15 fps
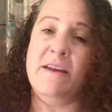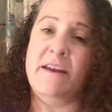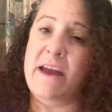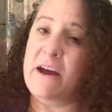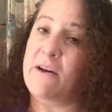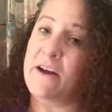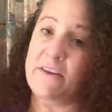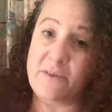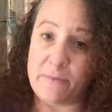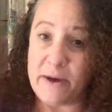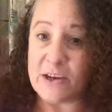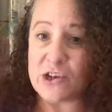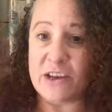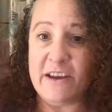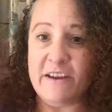Now,
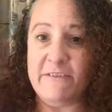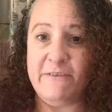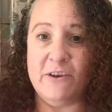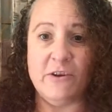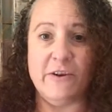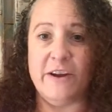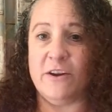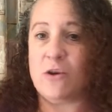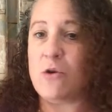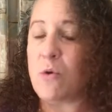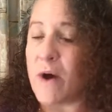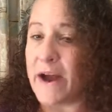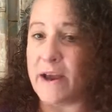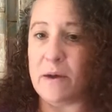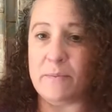especially if you're in a
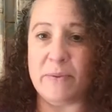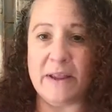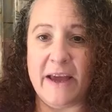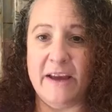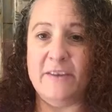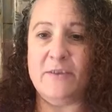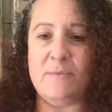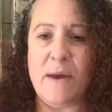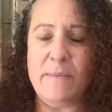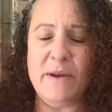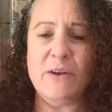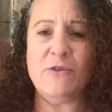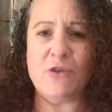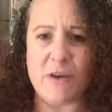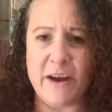quiet place,
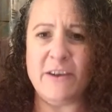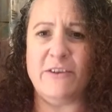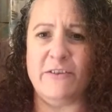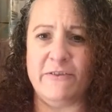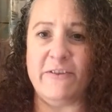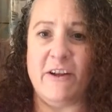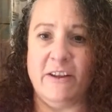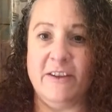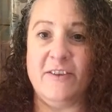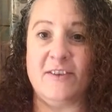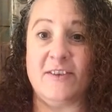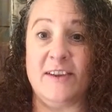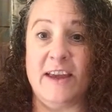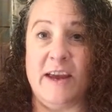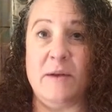maybe you're trying to fall
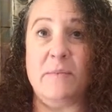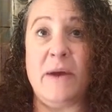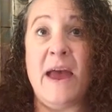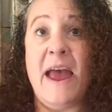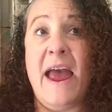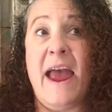asleep,